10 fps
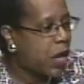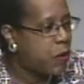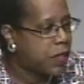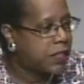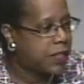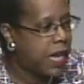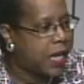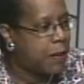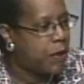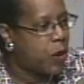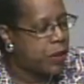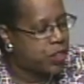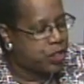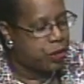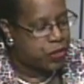I want to take a
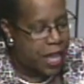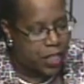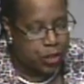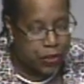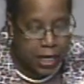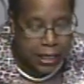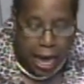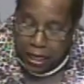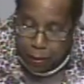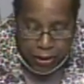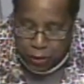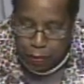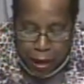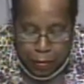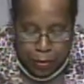moment to thank to the anonymous
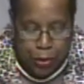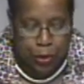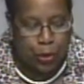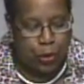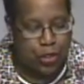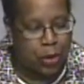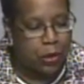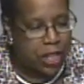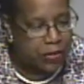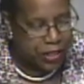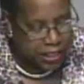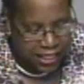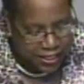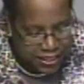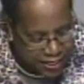member who so lovingly
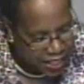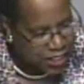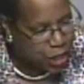sent